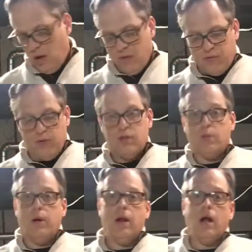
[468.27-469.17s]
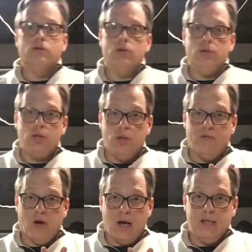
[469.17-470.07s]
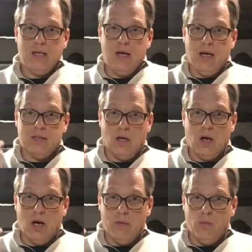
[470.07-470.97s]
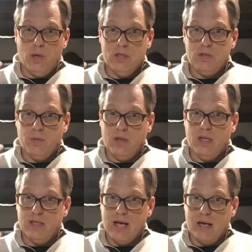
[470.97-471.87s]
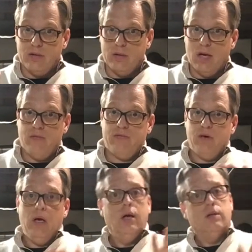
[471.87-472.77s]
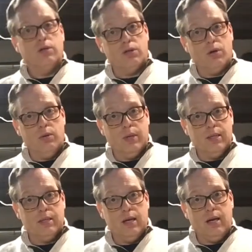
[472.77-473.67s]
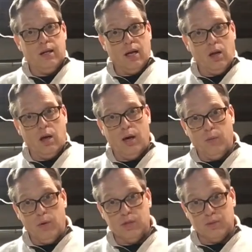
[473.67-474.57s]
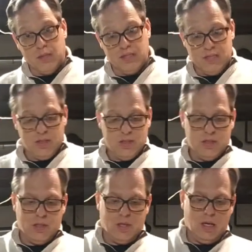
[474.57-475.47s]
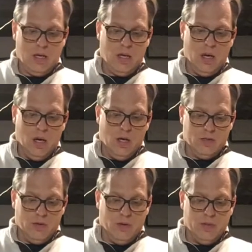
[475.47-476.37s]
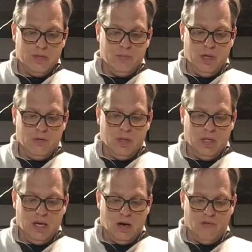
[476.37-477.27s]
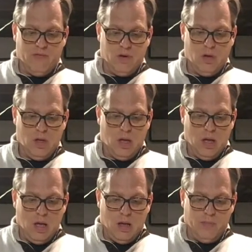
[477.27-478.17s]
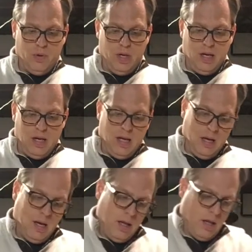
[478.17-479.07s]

For this one, I'll do 2 different kinds of cuts. I'll cut once with the X-Acto knife to show you what it's like, and then I'll cut once with the scissors, all right? So notice I'm being really careful, put it in,